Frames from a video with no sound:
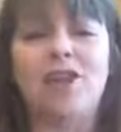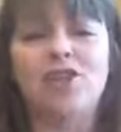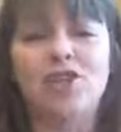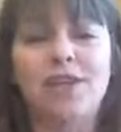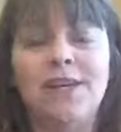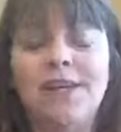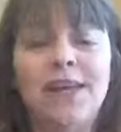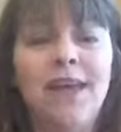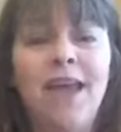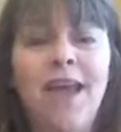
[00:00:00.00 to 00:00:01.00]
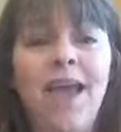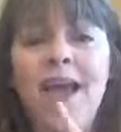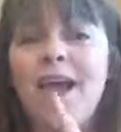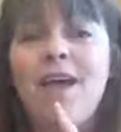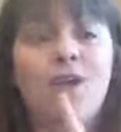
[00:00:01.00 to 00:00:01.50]
energy
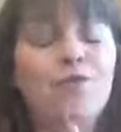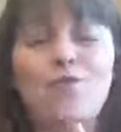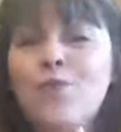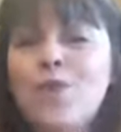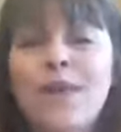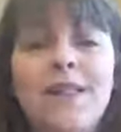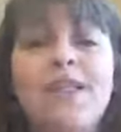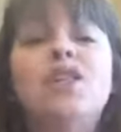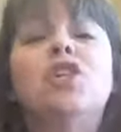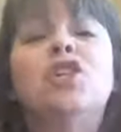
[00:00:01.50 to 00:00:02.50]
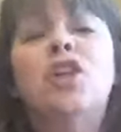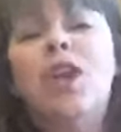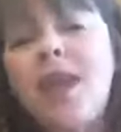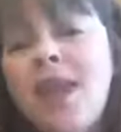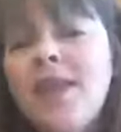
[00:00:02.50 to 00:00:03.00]
and really
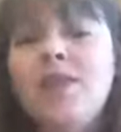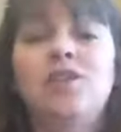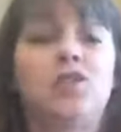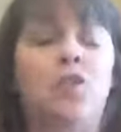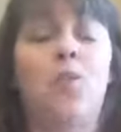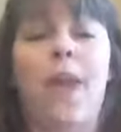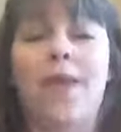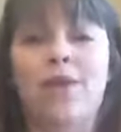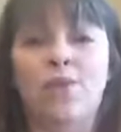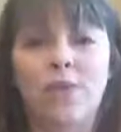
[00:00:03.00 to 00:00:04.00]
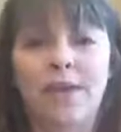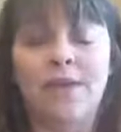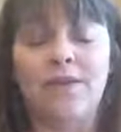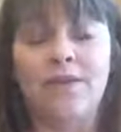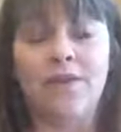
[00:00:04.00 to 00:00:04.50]
change the way you
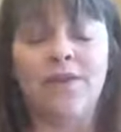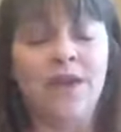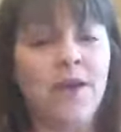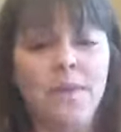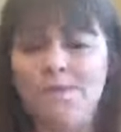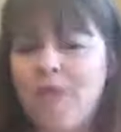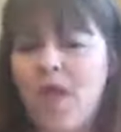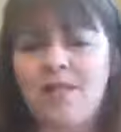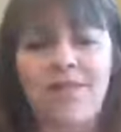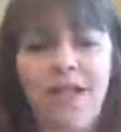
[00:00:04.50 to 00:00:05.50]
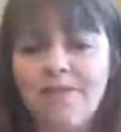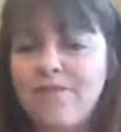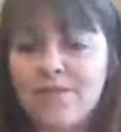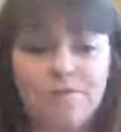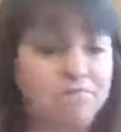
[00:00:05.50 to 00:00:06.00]
live.
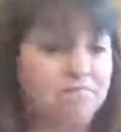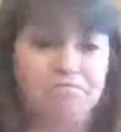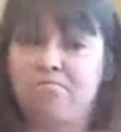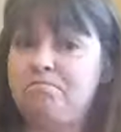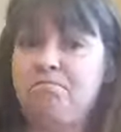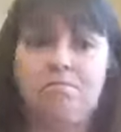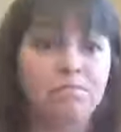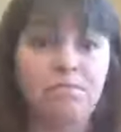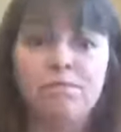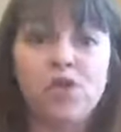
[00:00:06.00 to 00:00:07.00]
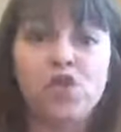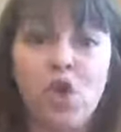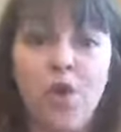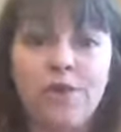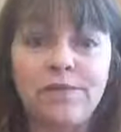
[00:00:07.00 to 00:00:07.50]
Life,
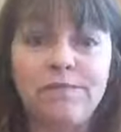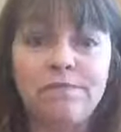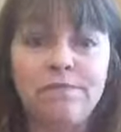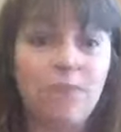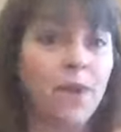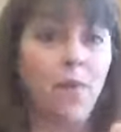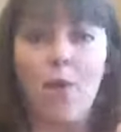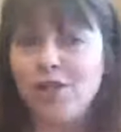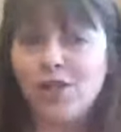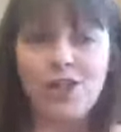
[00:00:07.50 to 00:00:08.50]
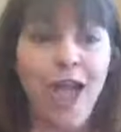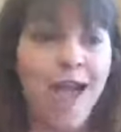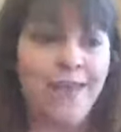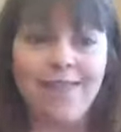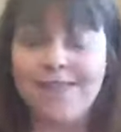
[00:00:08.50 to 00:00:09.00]
short. Get one
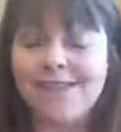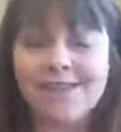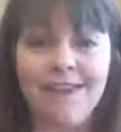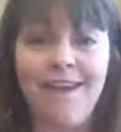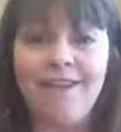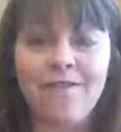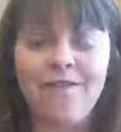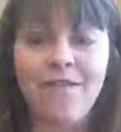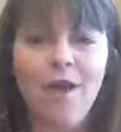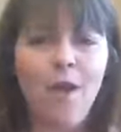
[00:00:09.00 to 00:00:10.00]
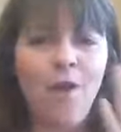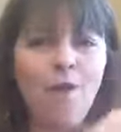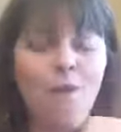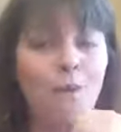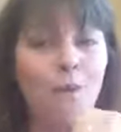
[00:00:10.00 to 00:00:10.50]
shot at this life.
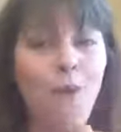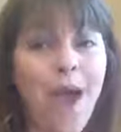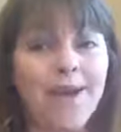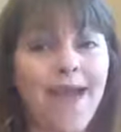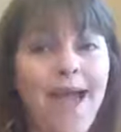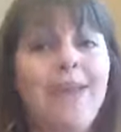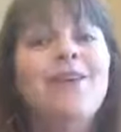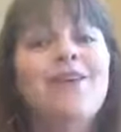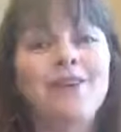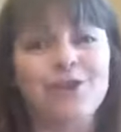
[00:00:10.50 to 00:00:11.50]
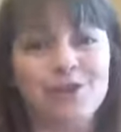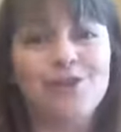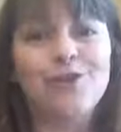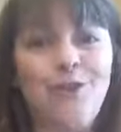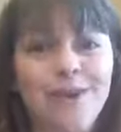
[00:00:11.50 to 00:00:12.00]
Why not
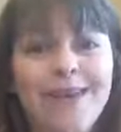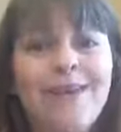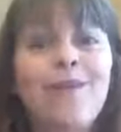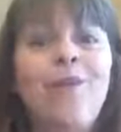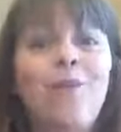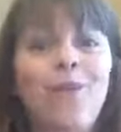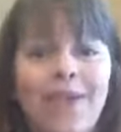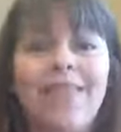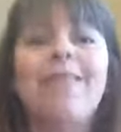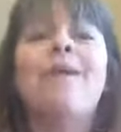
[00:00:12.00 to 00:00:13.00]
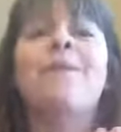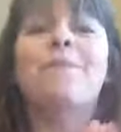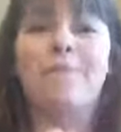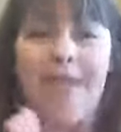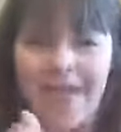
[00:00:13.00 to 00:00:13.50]
enjoy it with
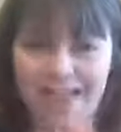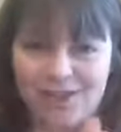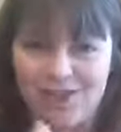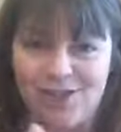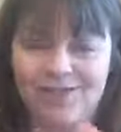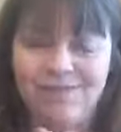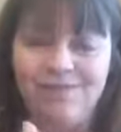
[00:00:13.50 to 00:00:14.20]
passion?